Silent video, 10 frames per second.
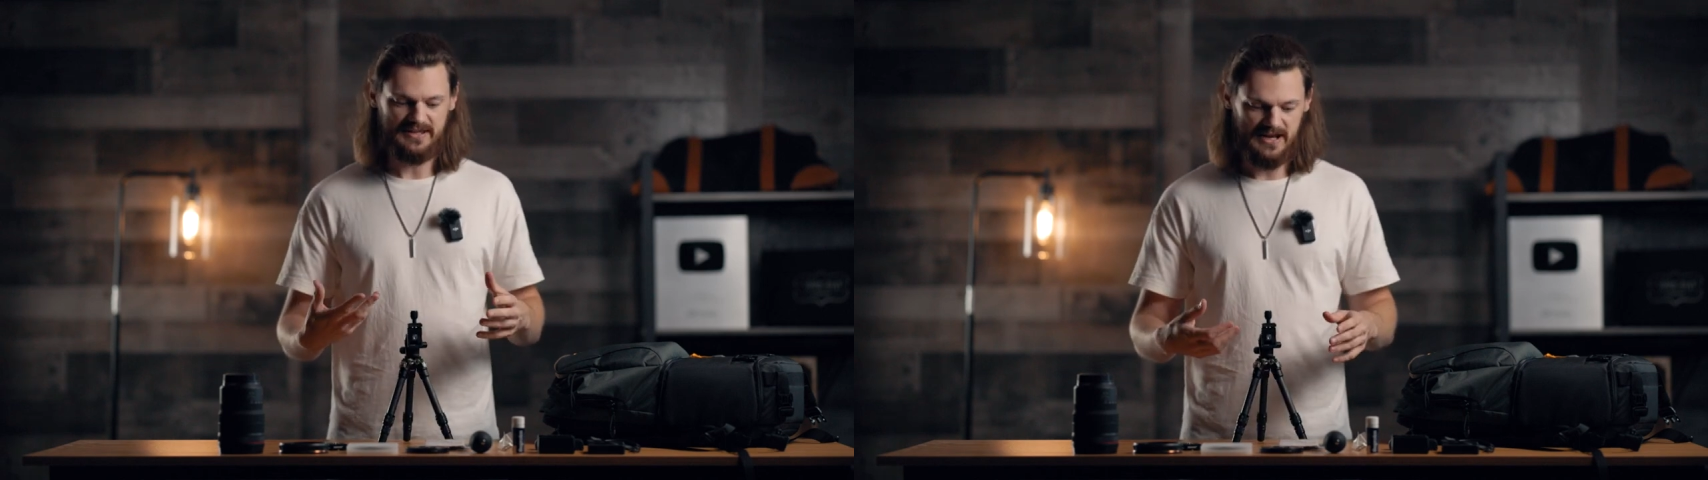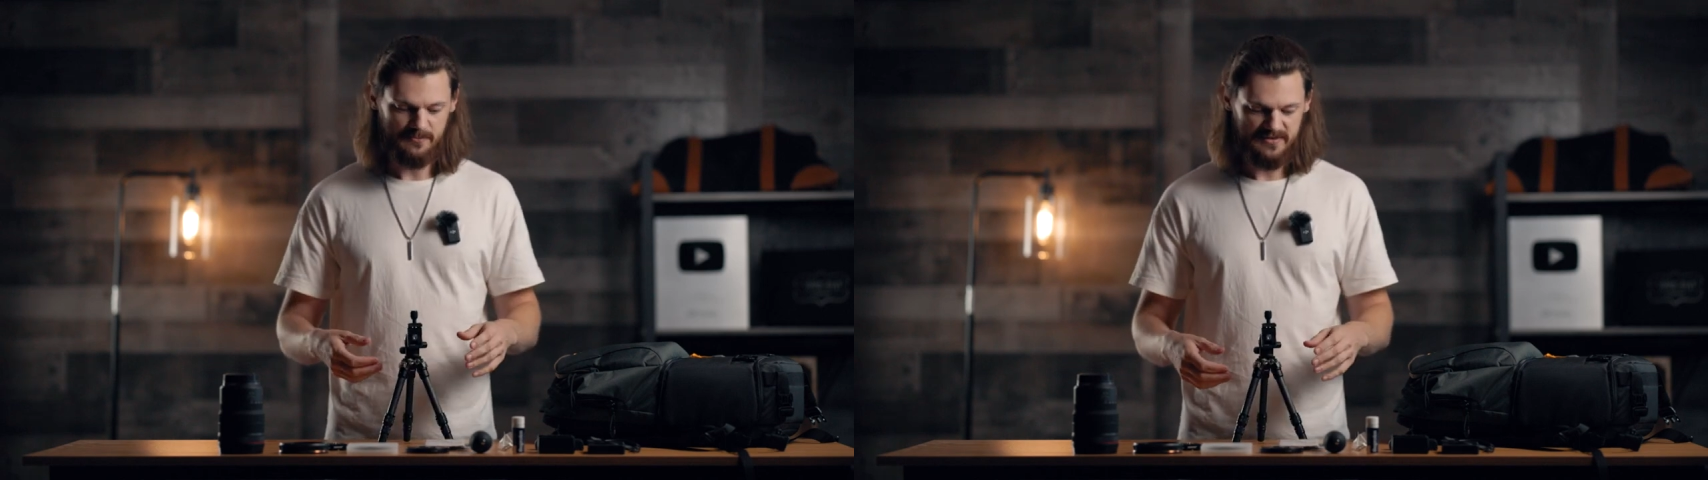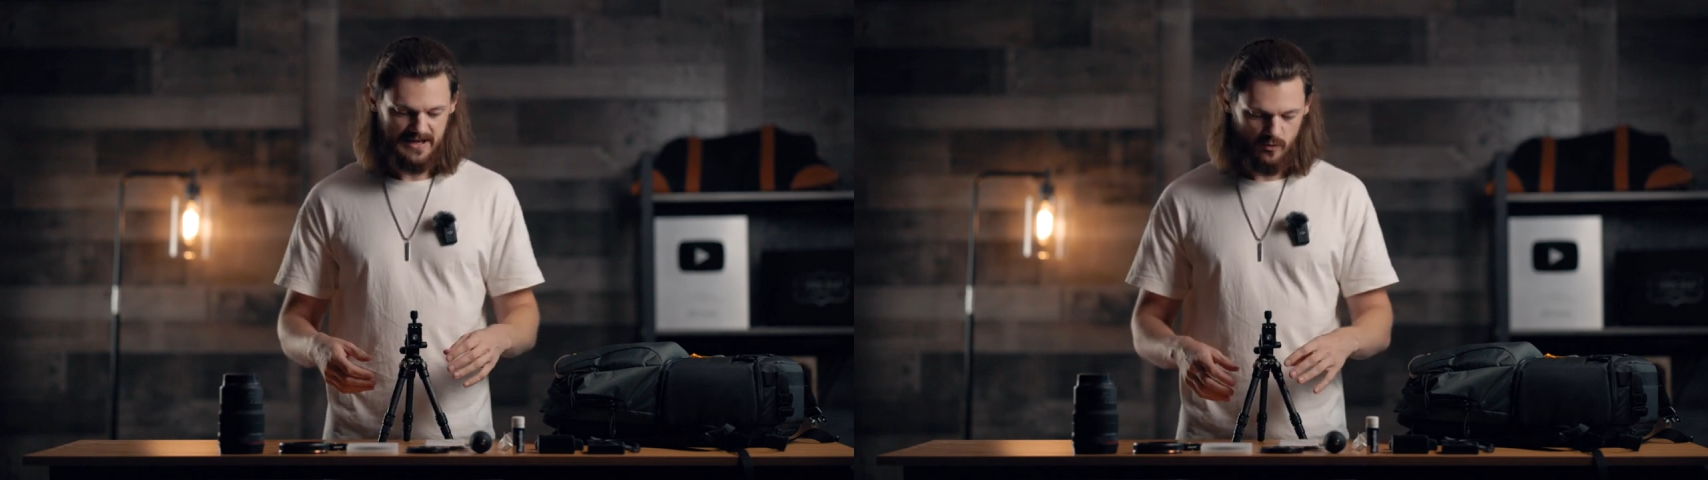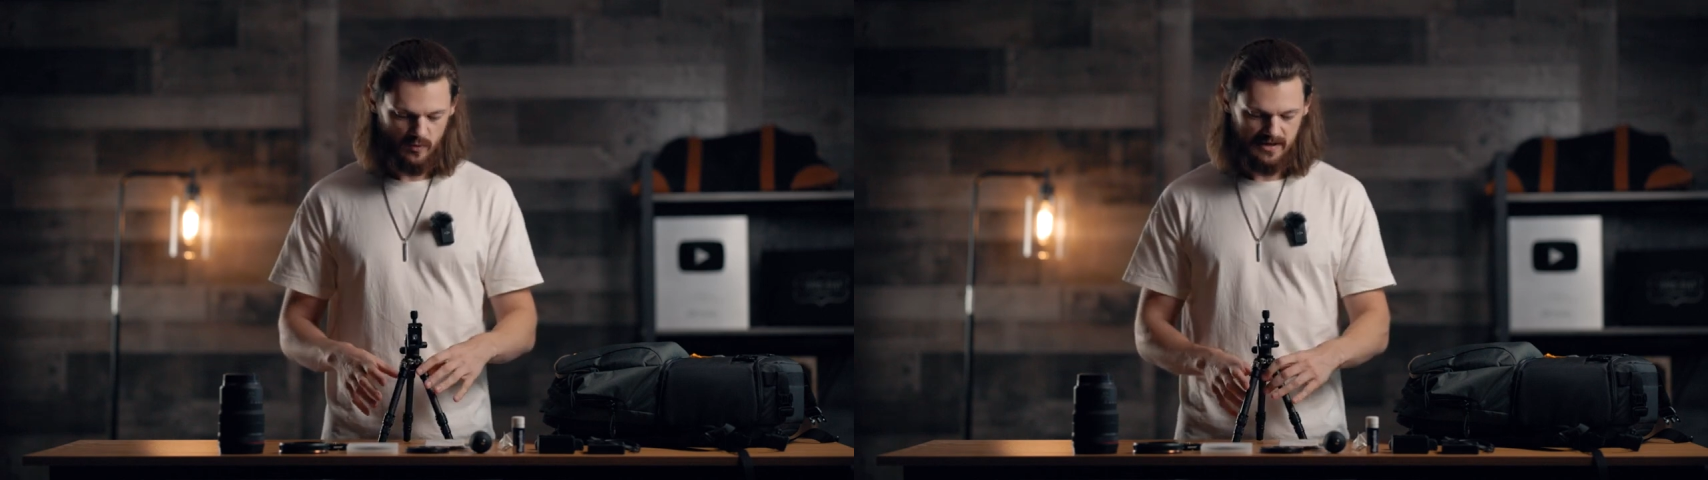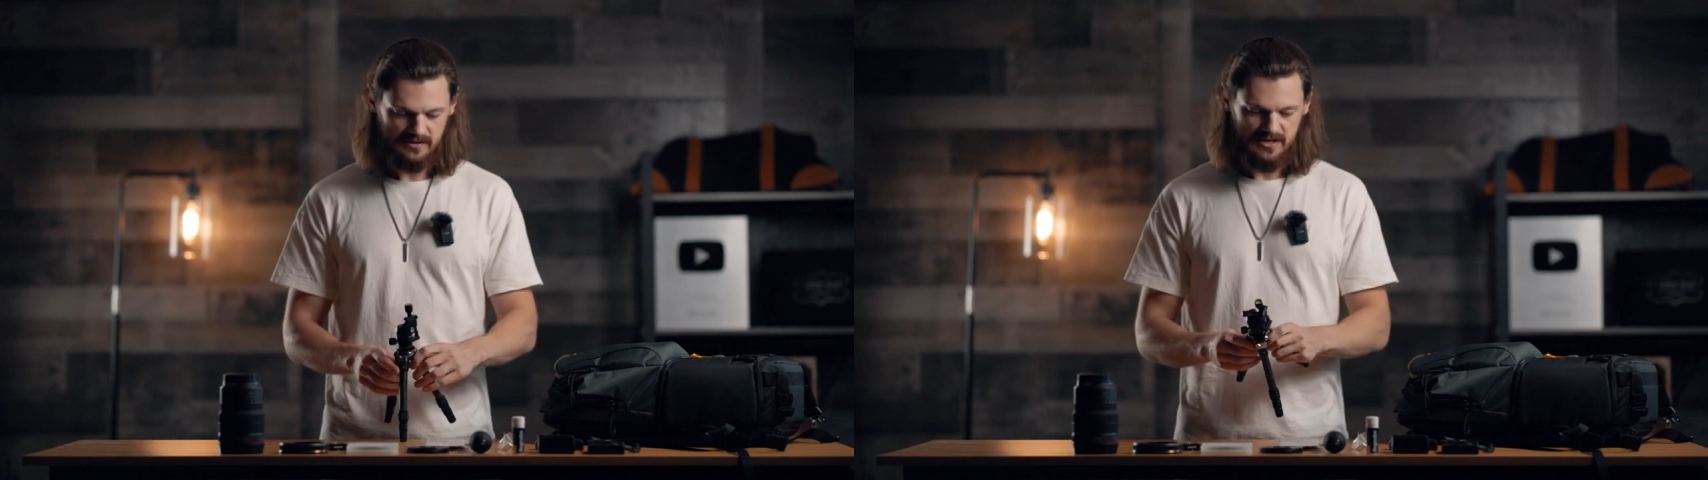camera that
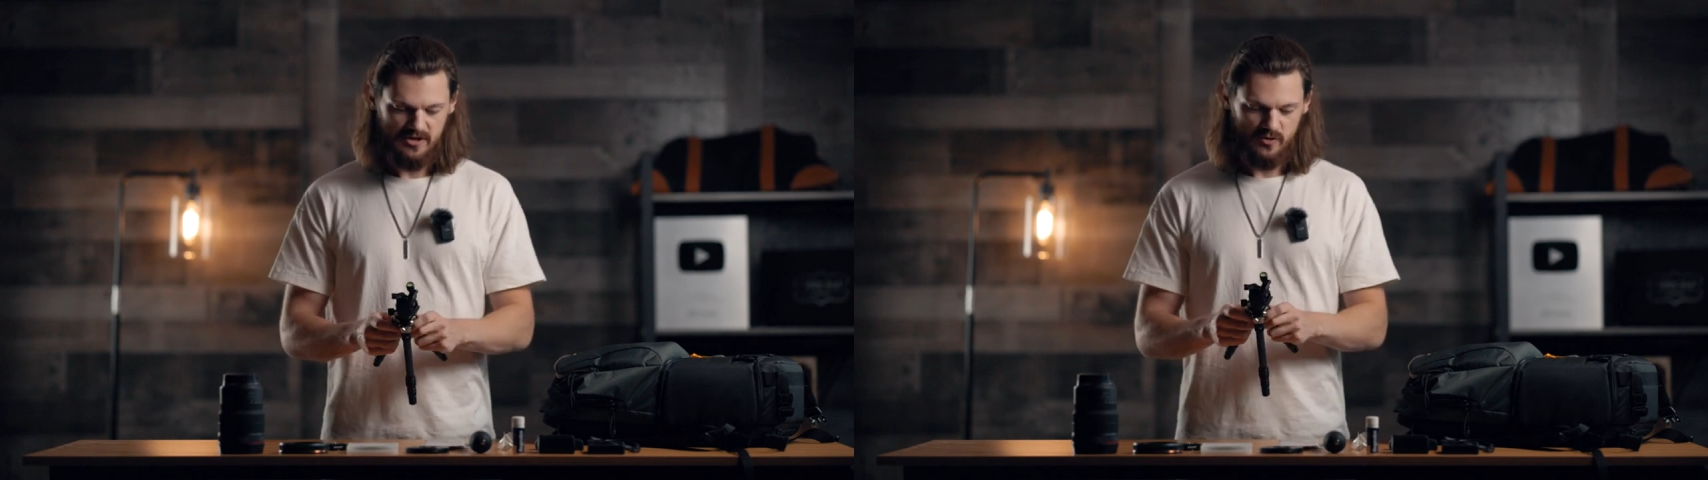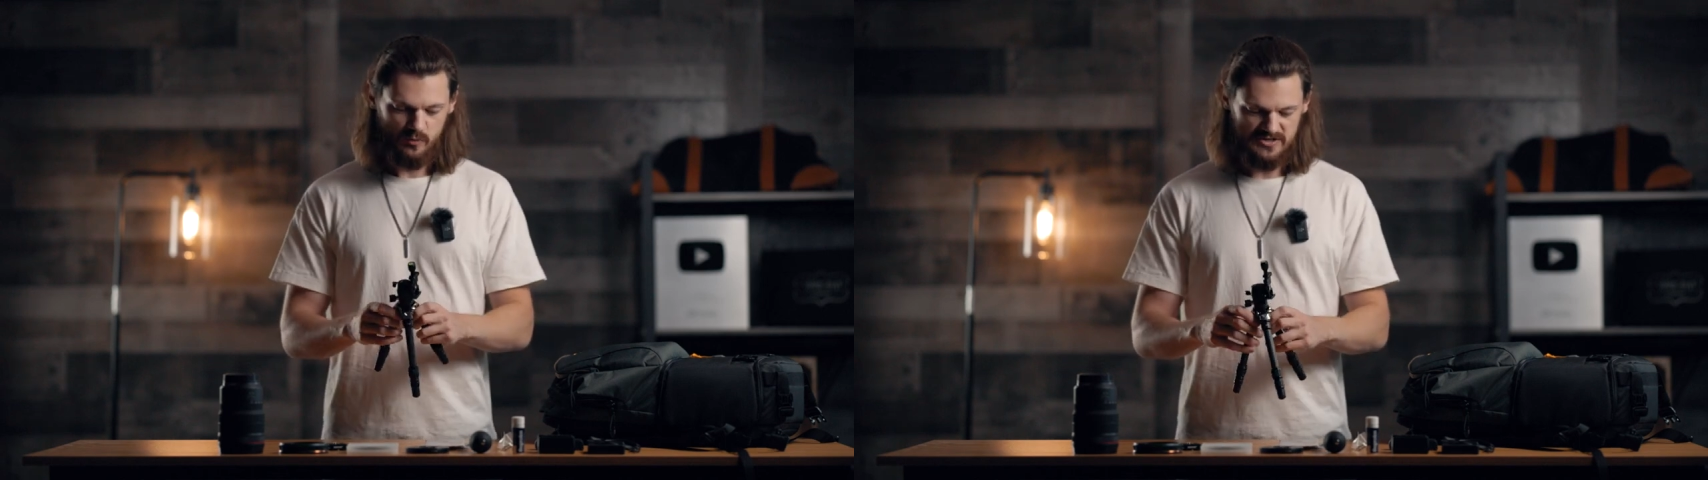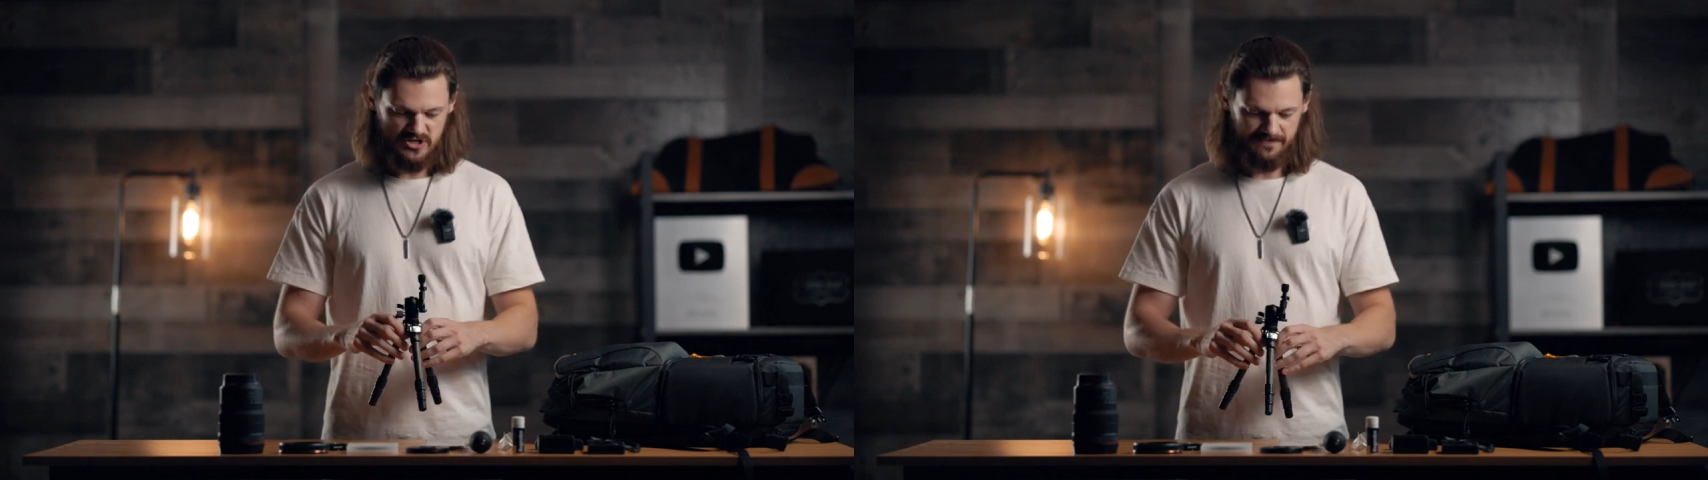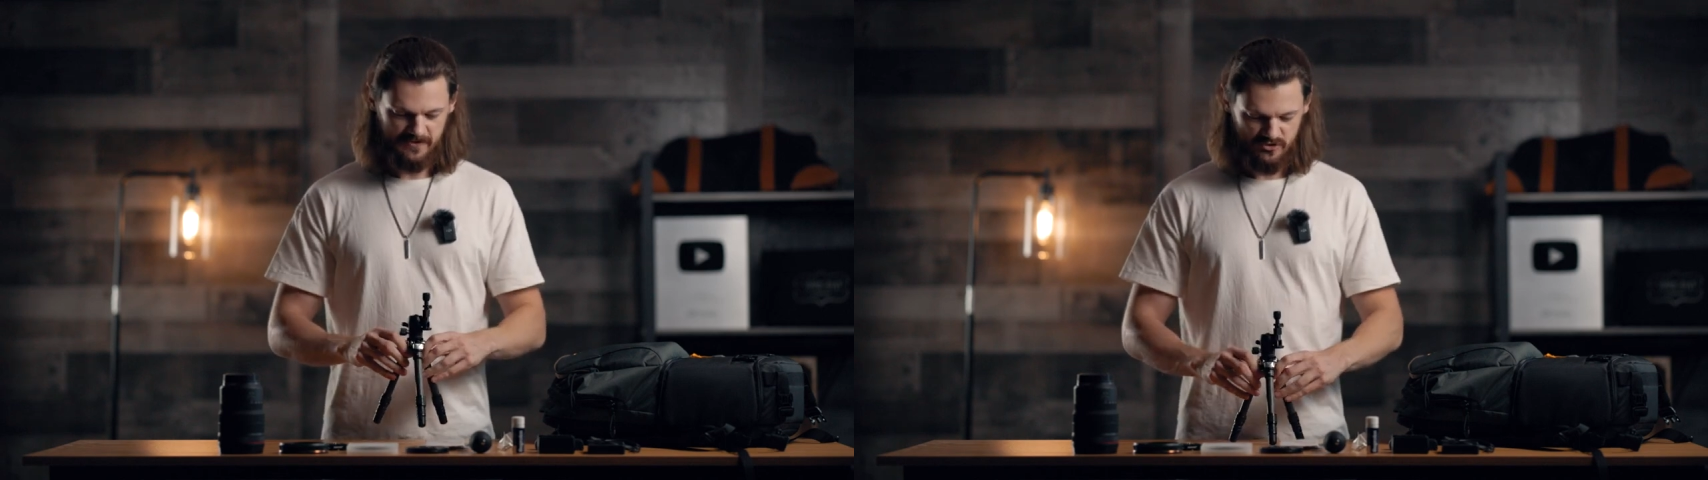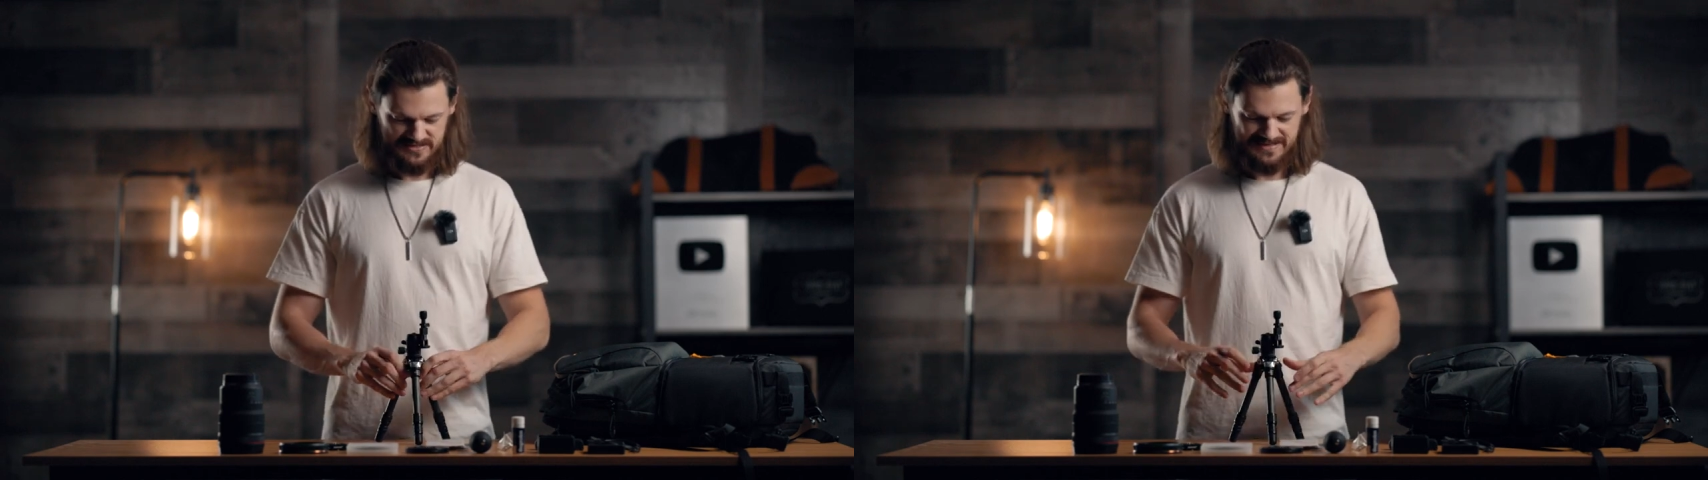well, which if
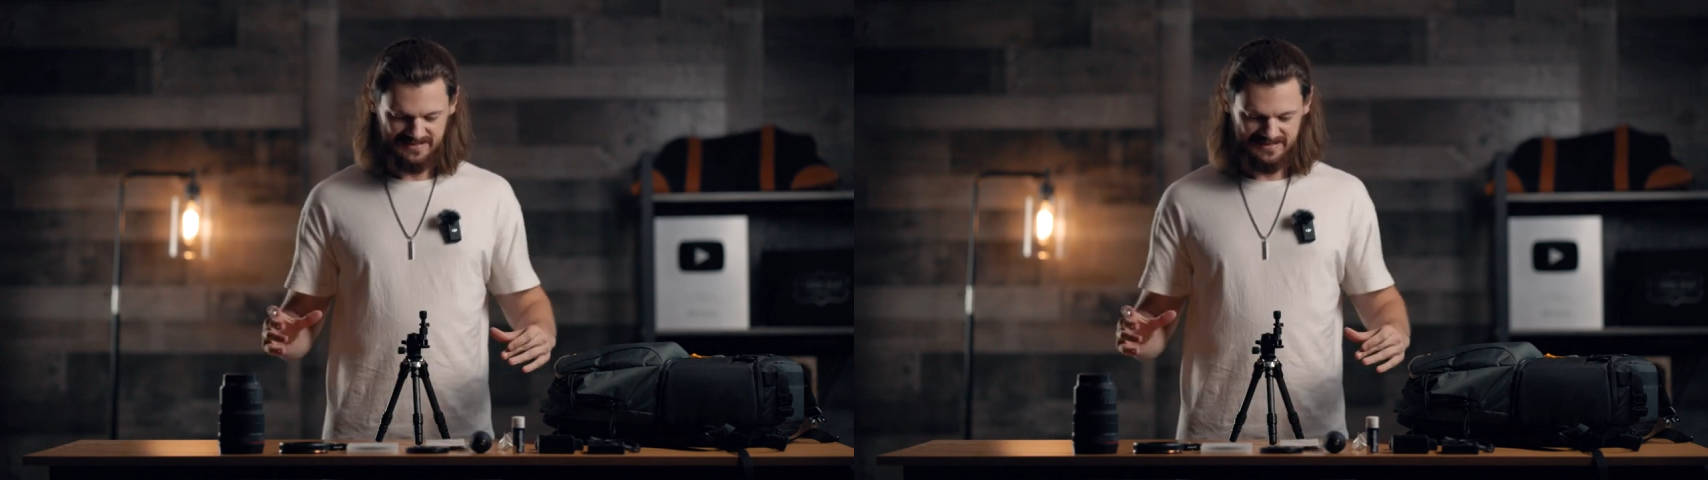you're using it